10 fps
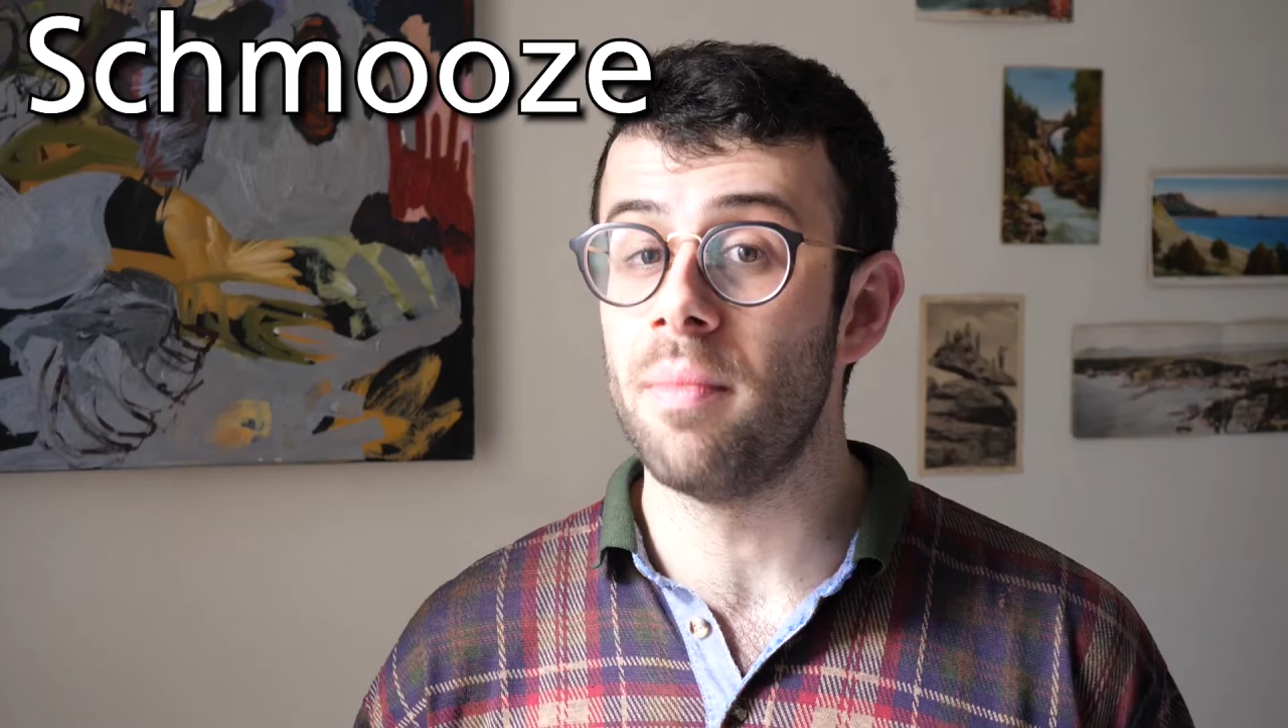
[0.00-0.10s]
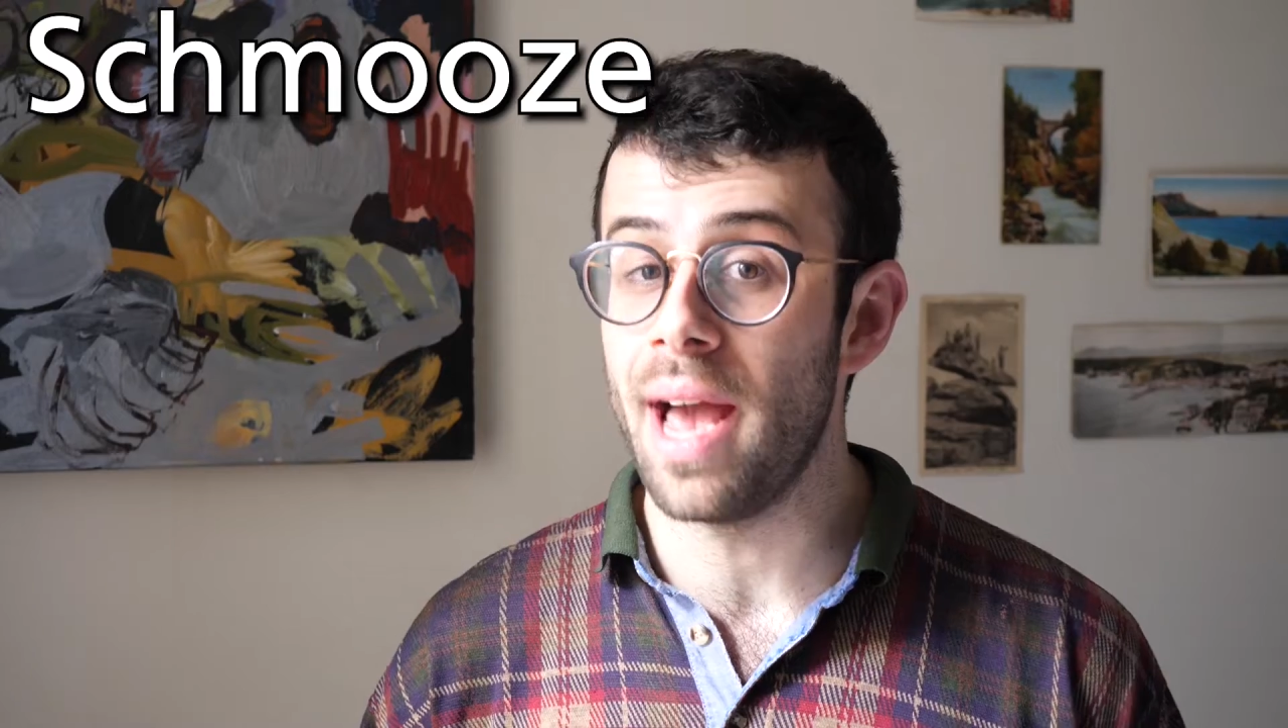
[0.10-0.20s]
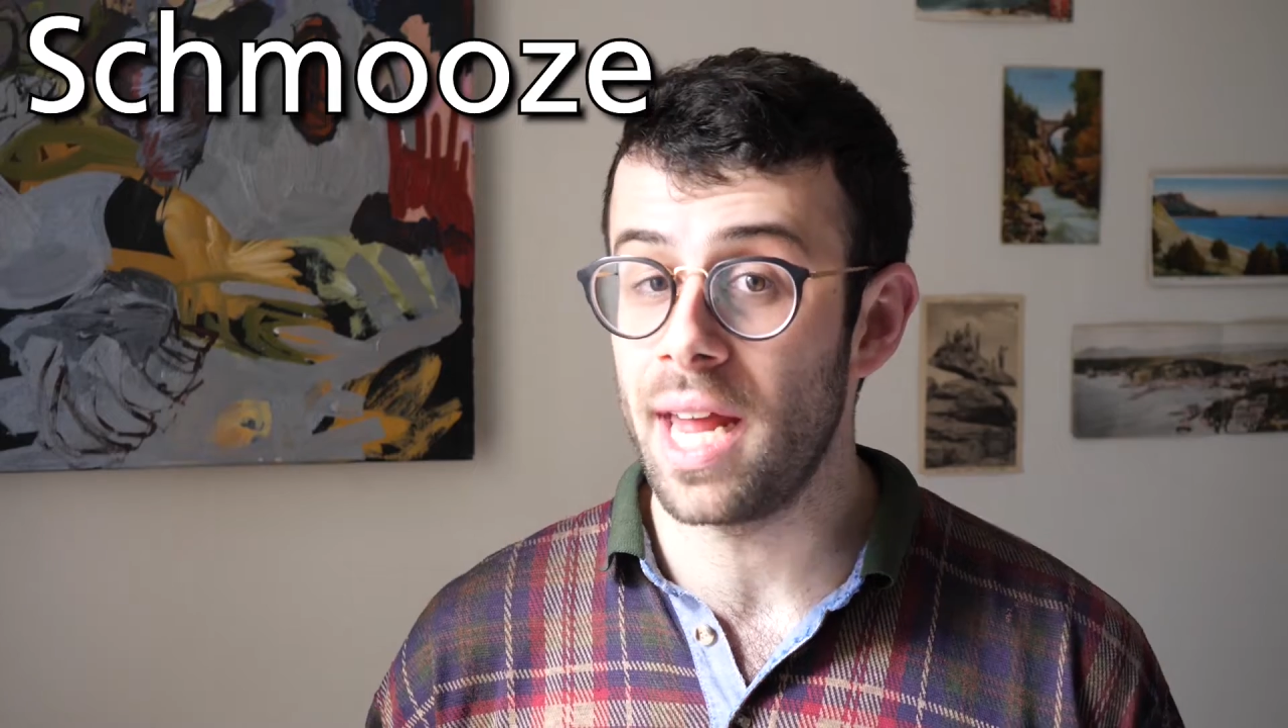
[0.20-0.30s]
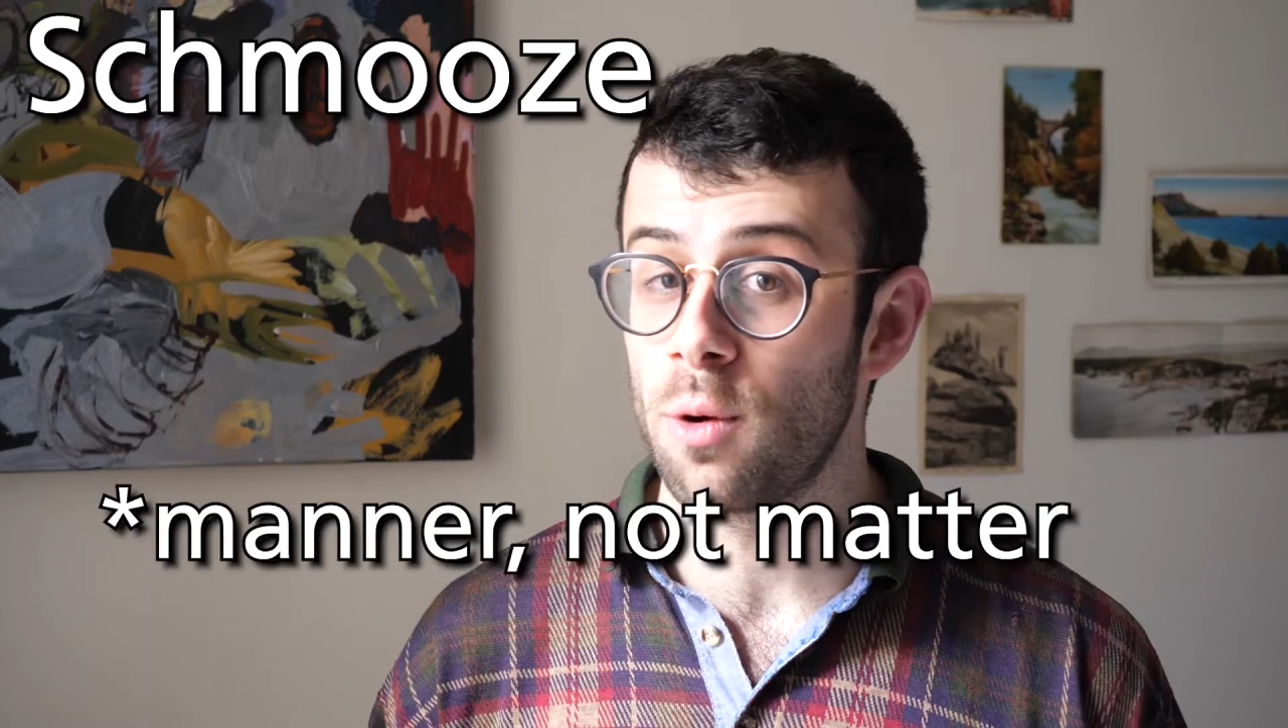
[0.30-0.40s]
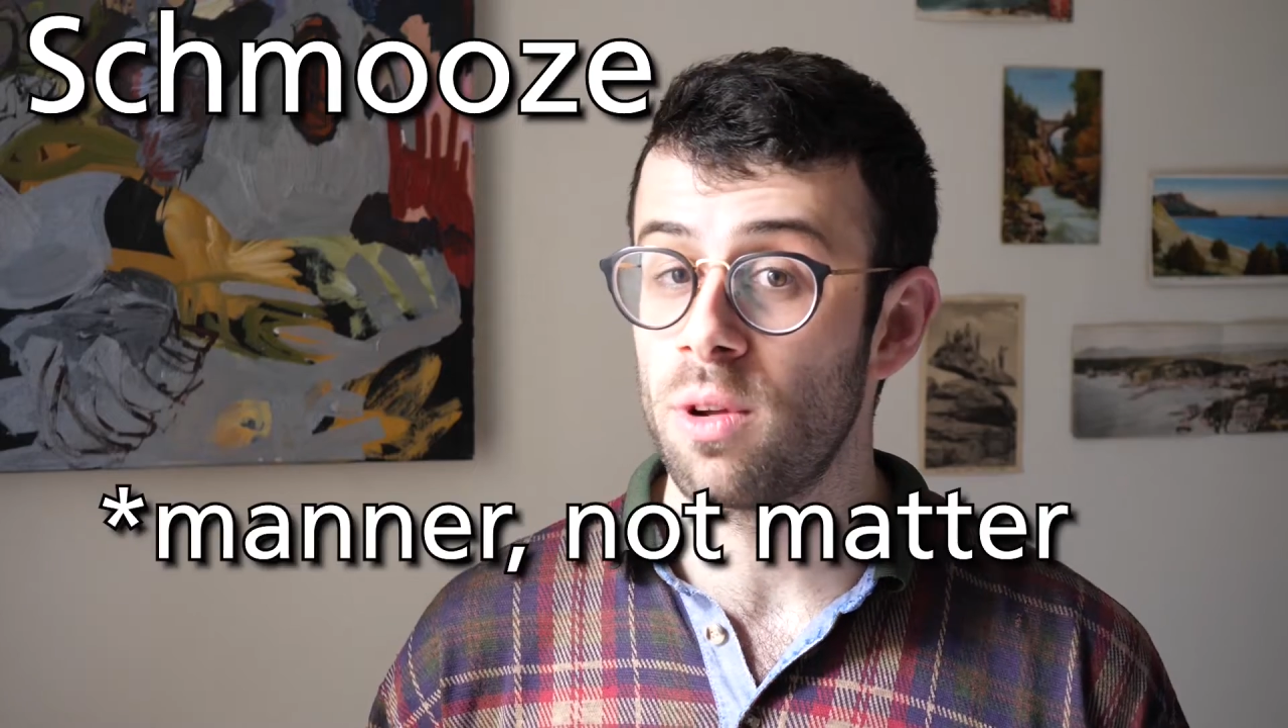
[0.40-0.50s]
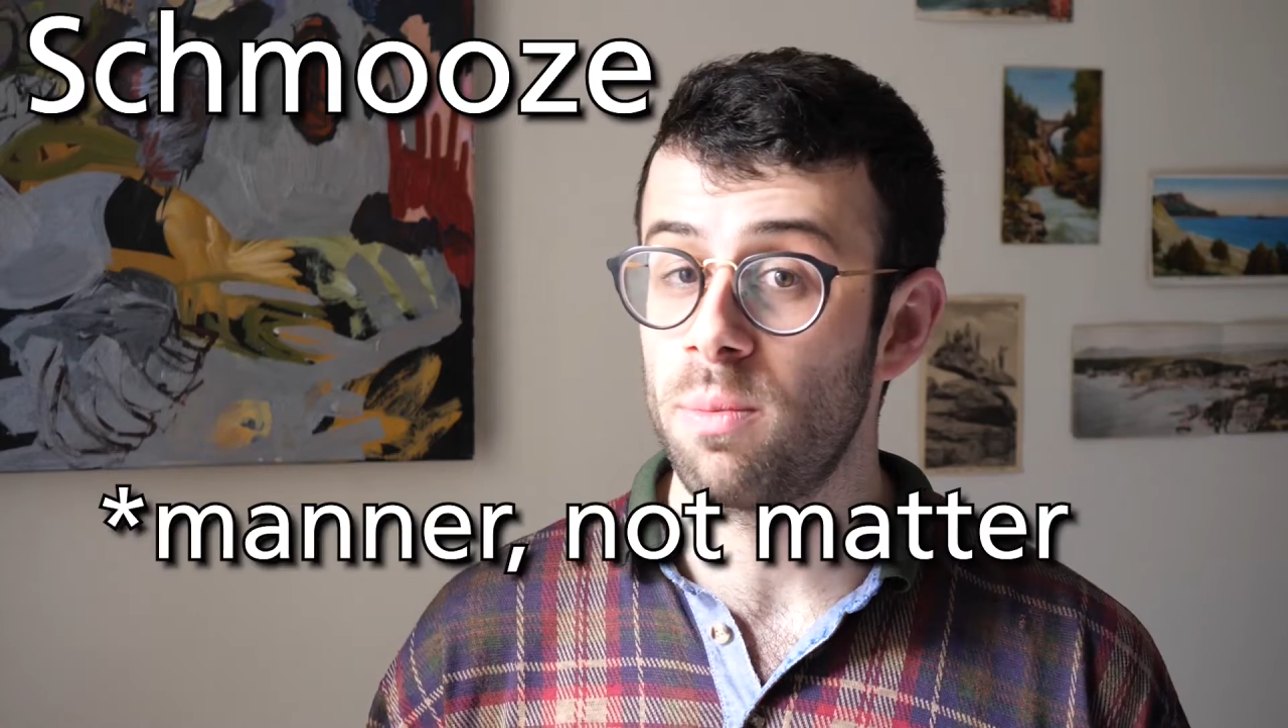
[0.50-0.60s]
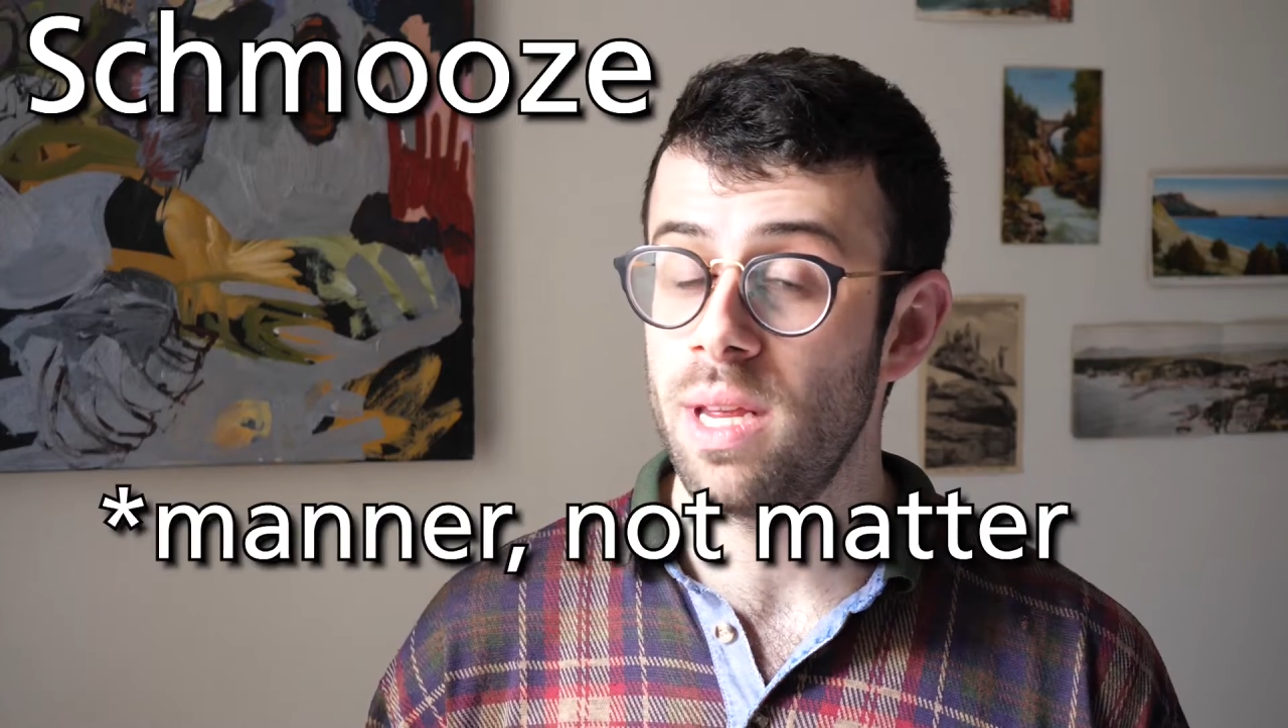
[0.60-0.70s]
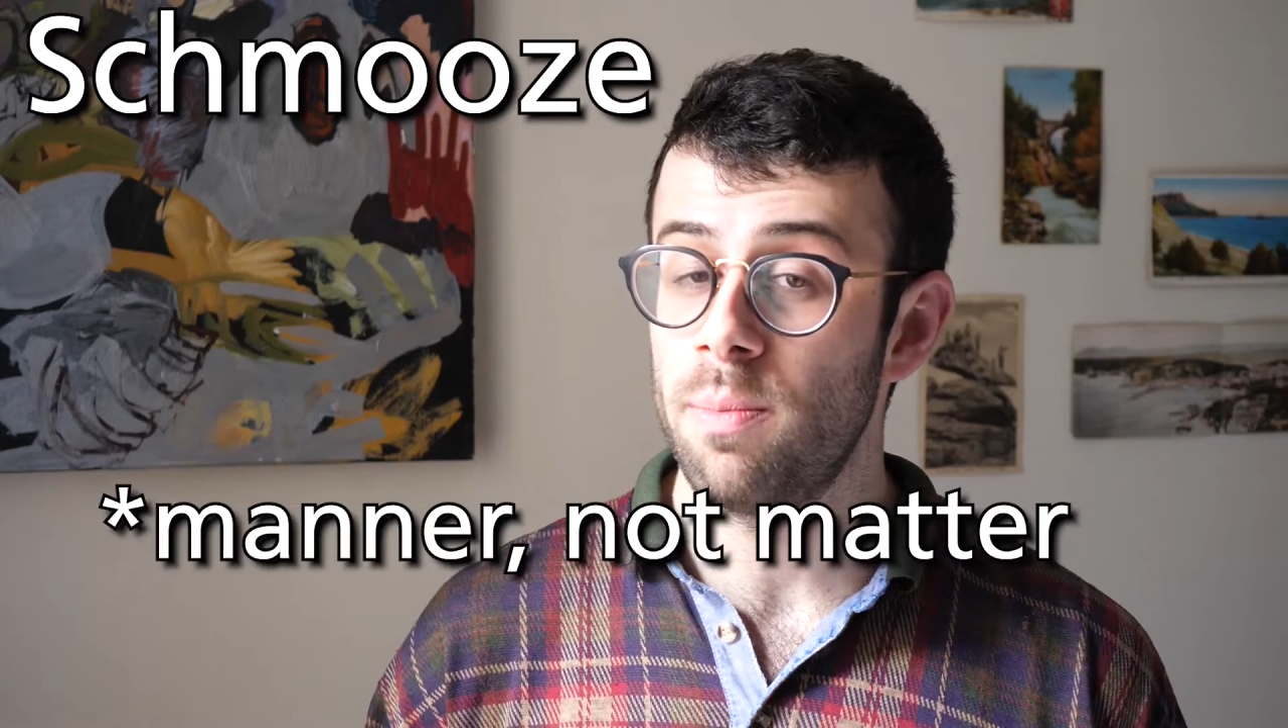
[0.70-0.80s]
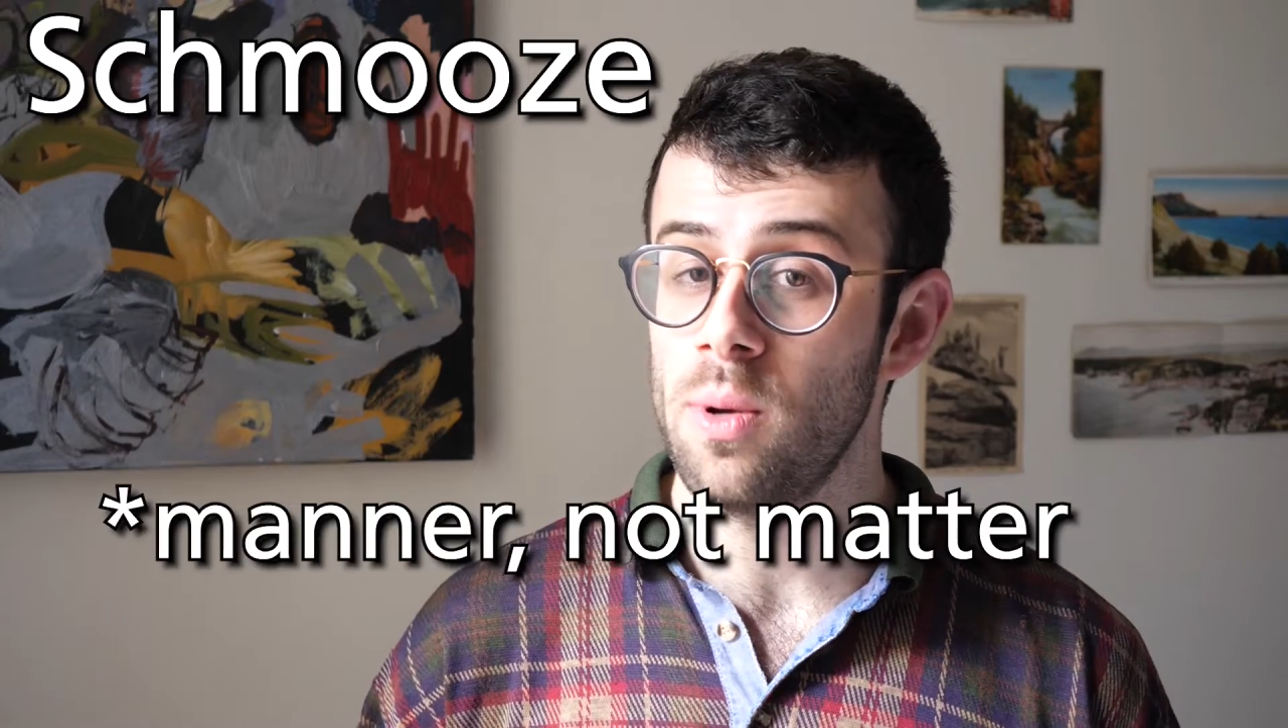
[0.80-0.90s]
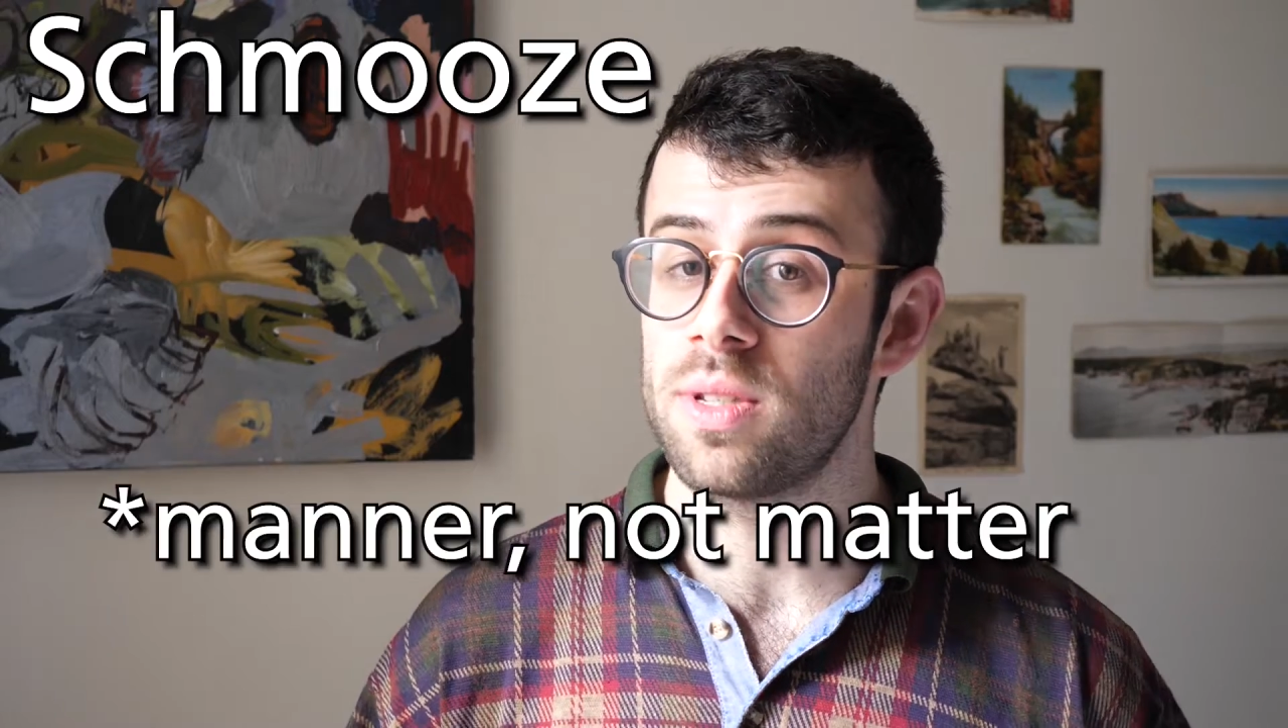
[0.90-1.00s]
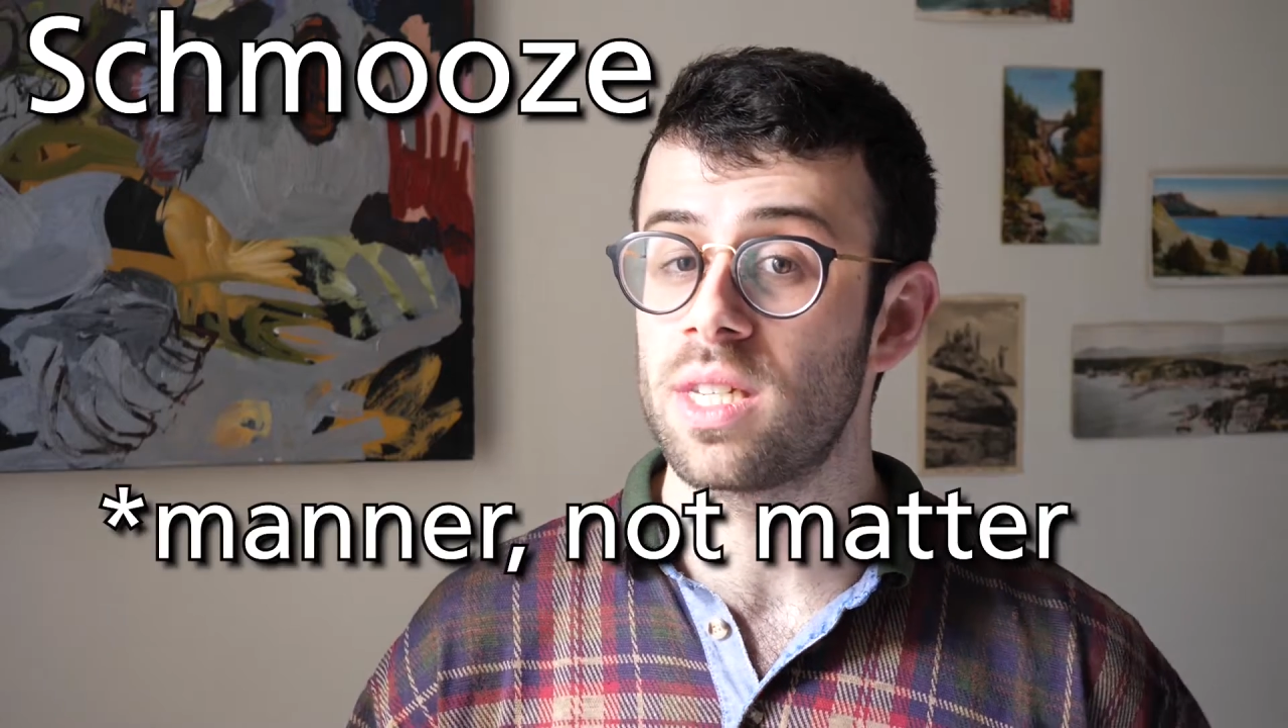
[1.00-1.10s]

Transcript: manner with people.